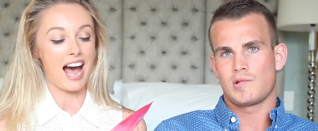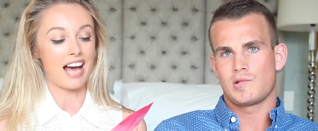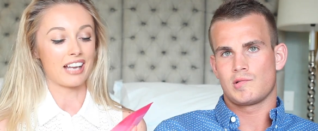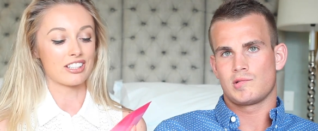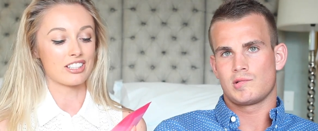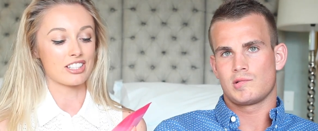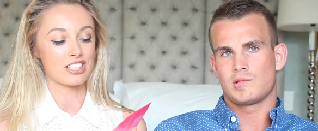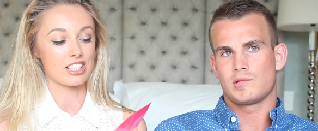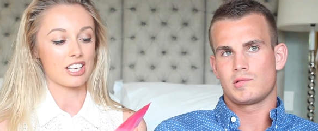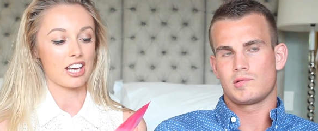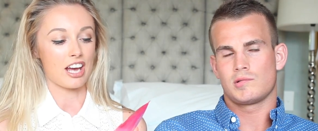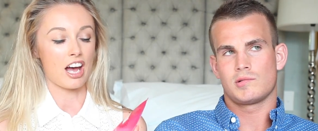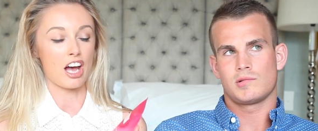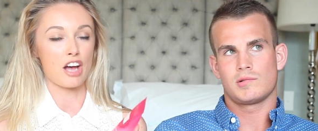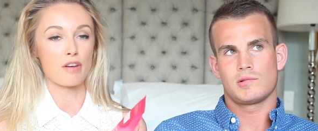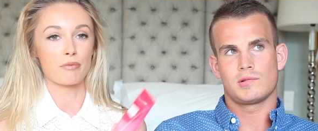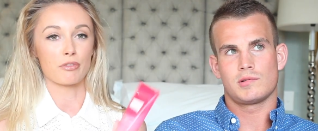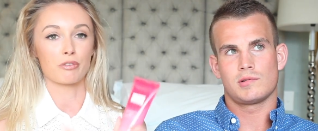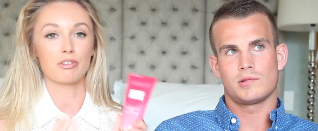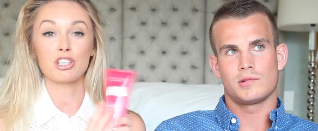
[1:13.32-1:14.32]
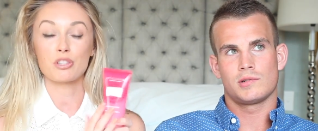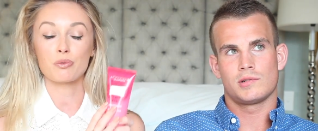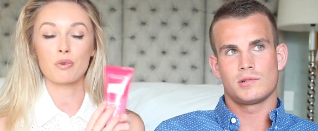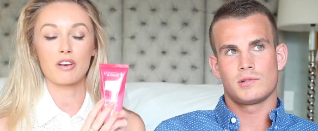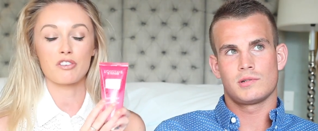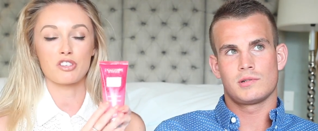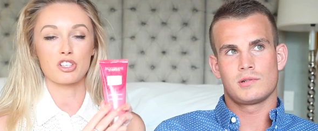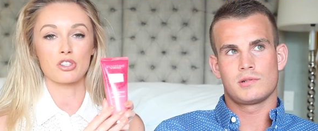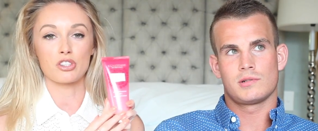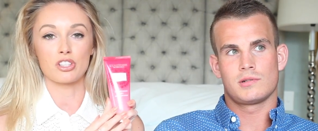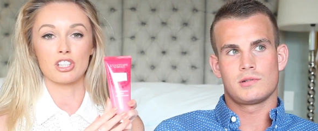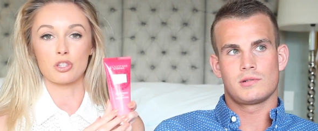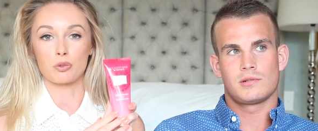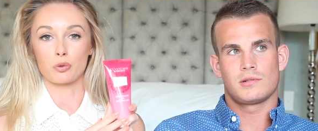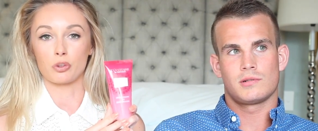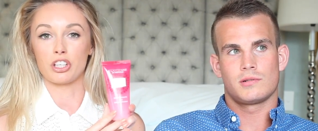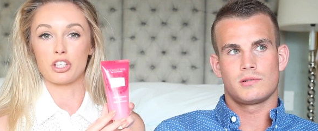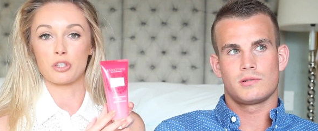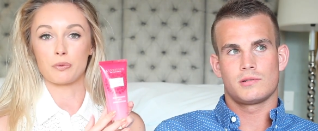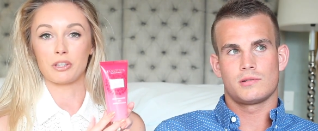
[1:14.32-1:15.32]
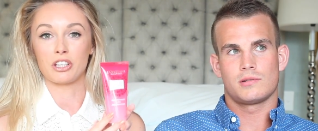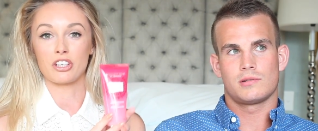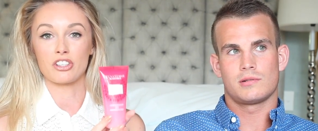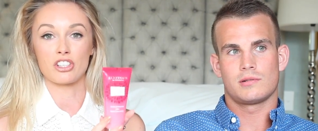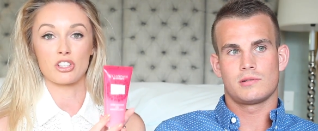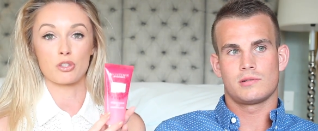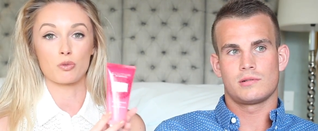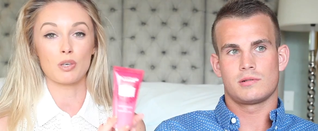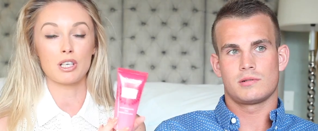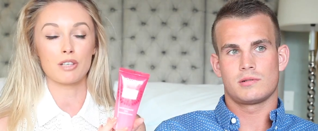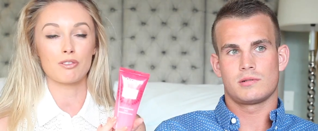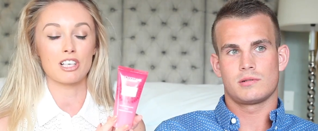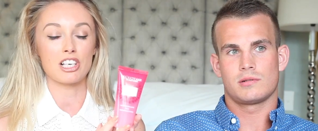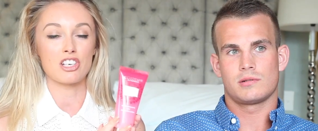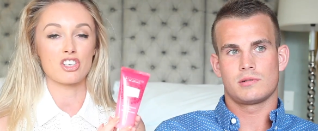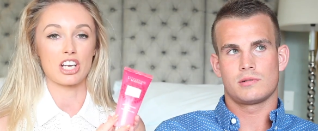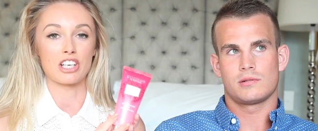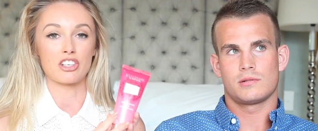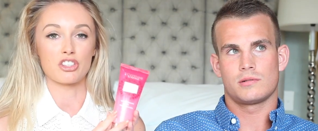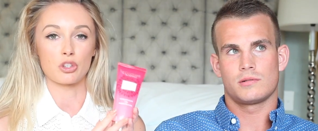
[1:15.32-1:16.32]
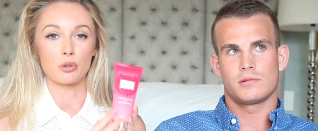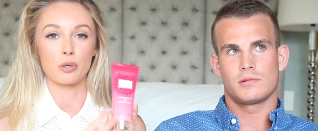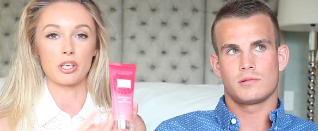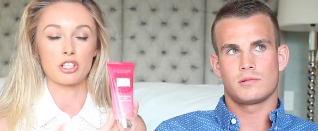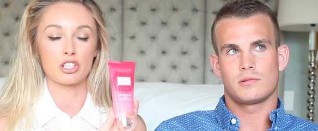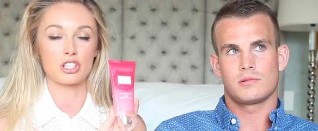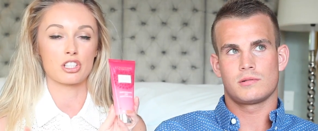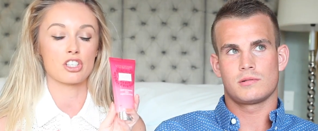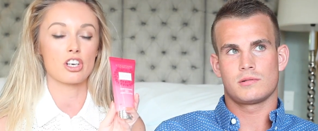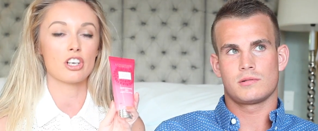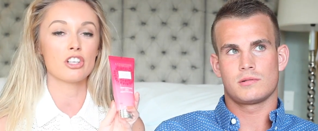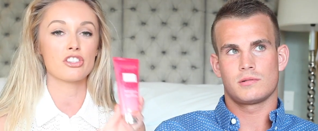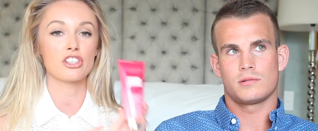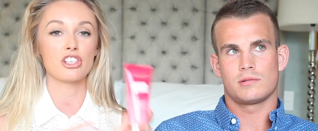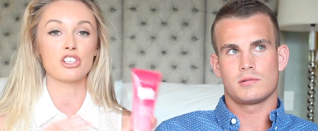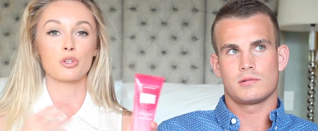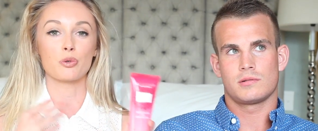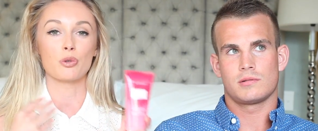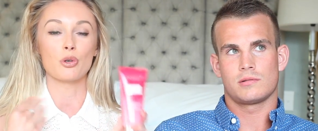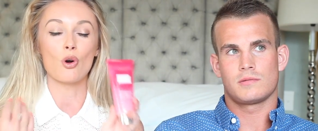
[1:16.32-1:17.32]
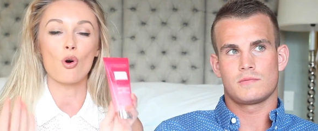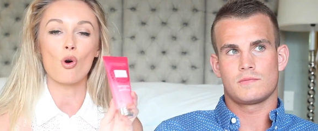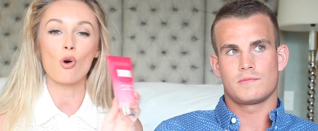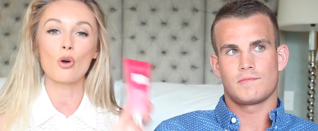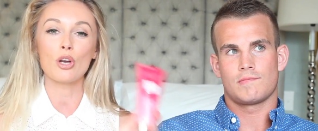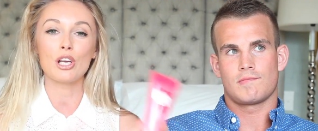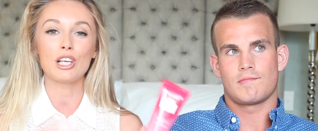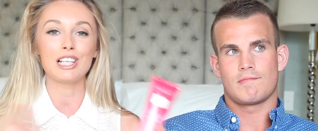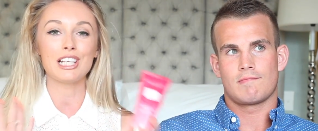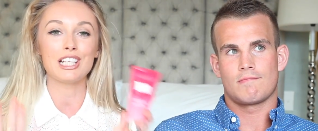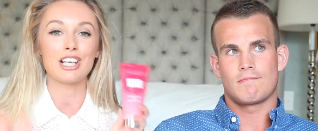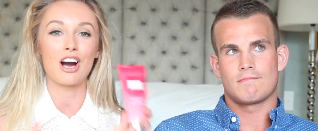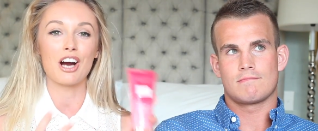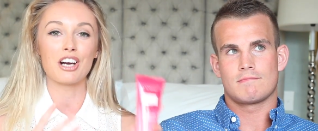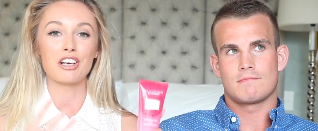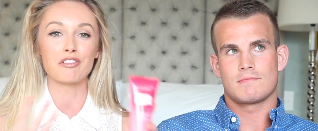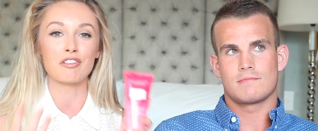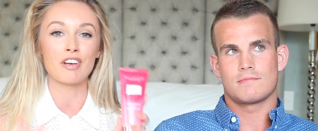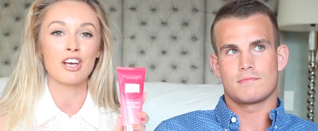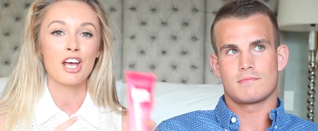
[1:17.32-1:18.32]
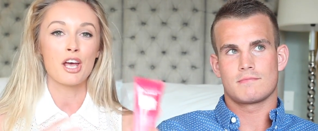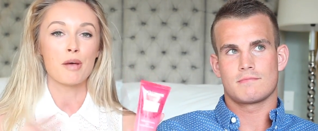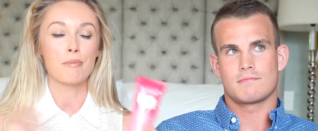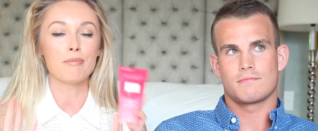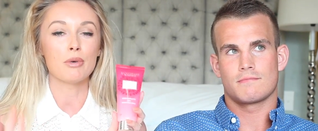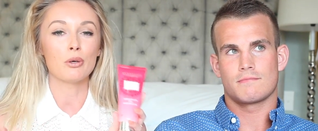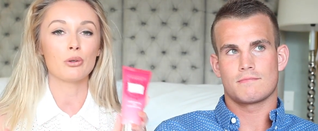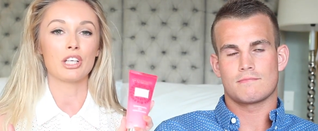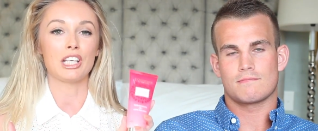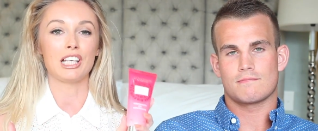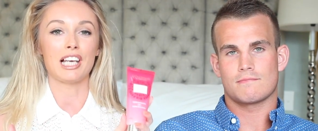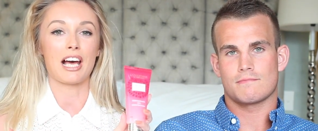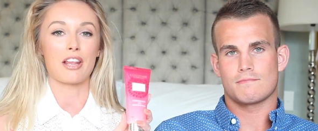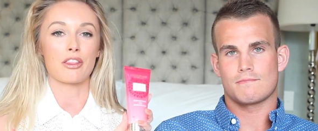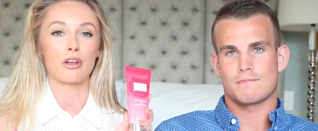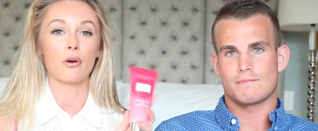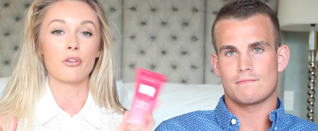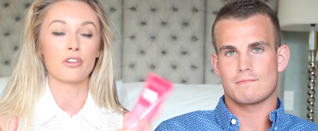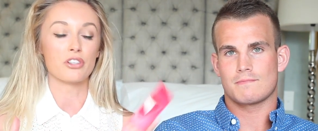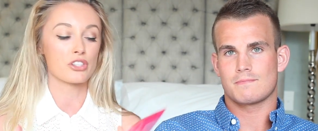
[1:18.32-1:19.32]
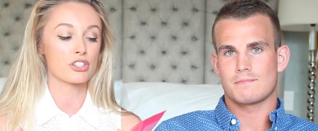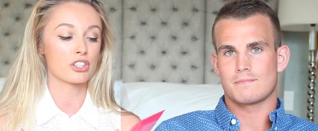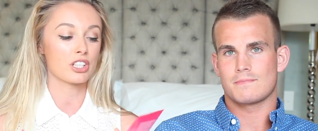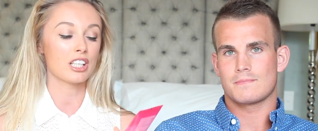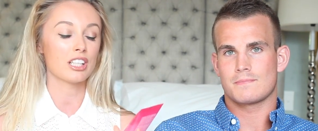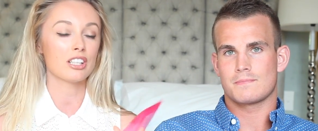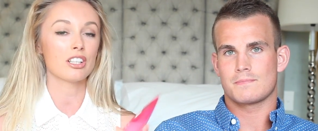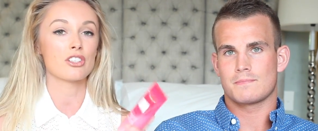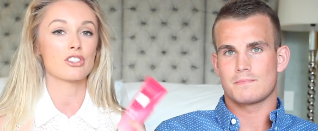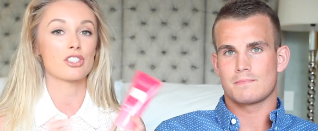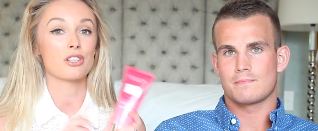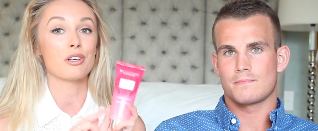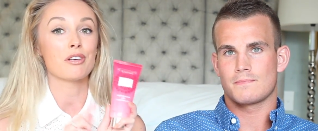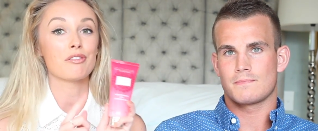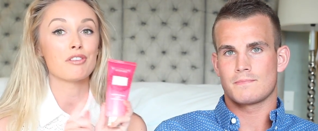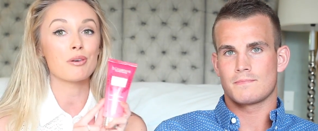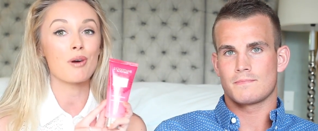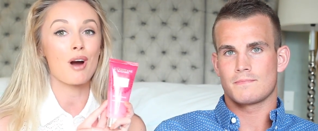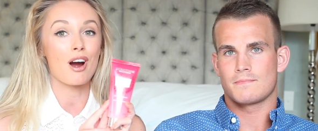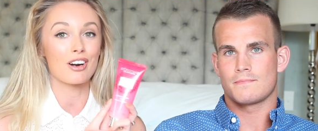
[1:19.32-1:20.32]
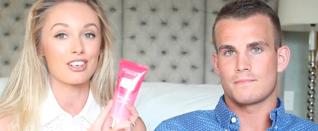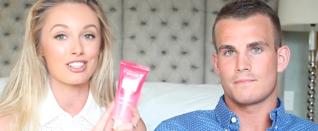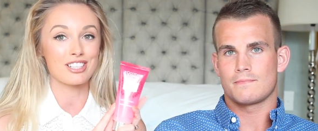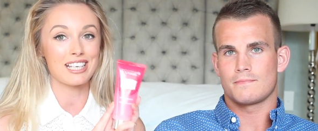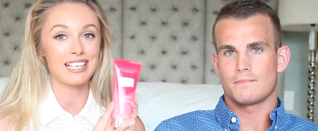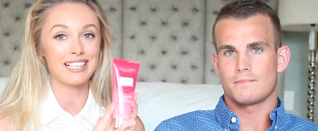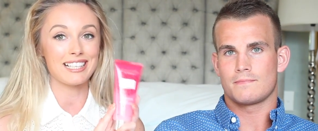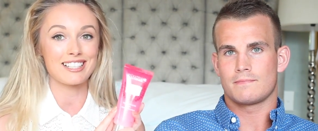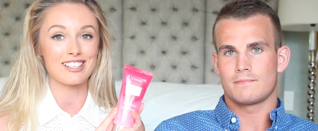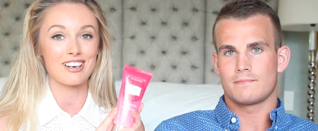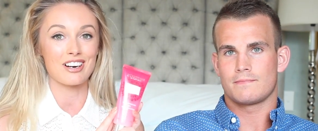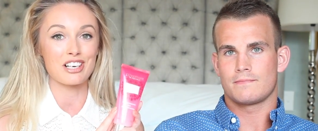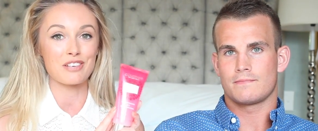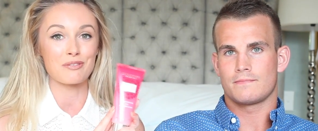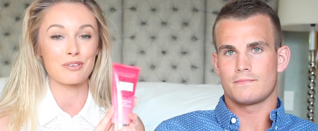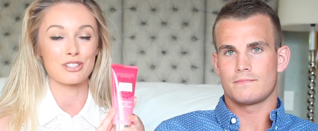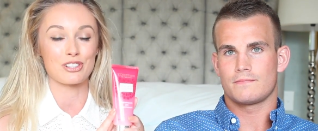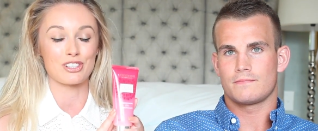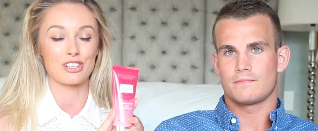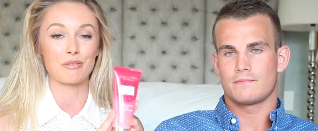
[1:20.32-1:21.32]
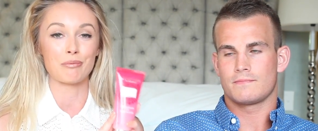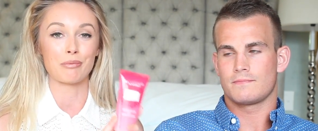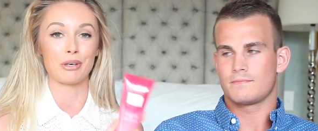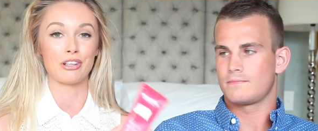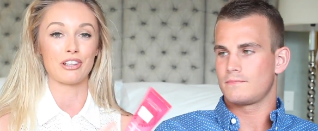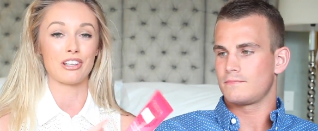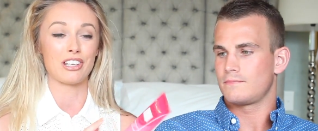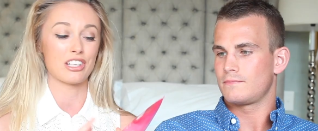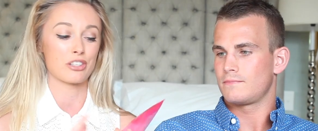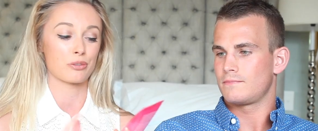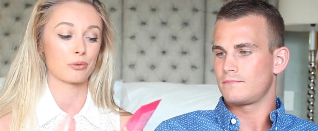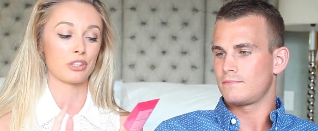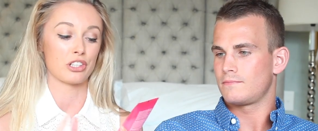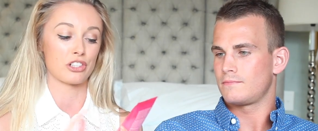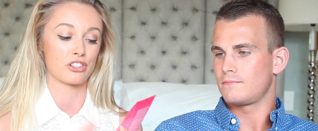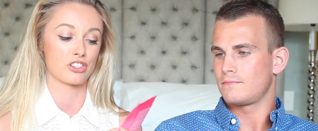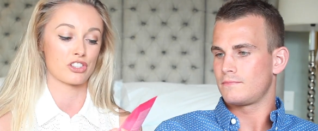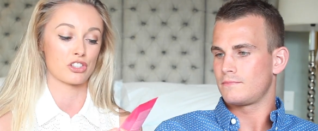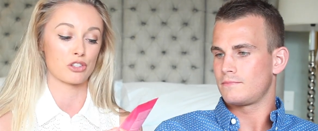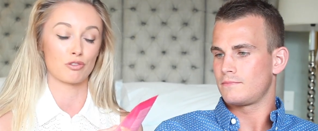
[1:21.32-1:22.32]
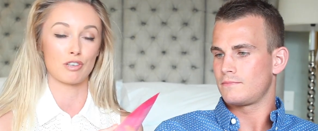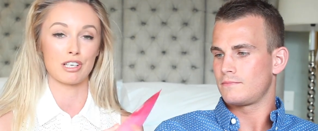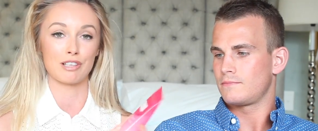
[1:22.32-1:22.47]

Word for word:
Speaker 1: and um, the reason why I've chosen this one is because it's really really gentle. It turns into an oily kind of milky lather on the skin so if you are a teeny tiny bit sunburnt then this one is still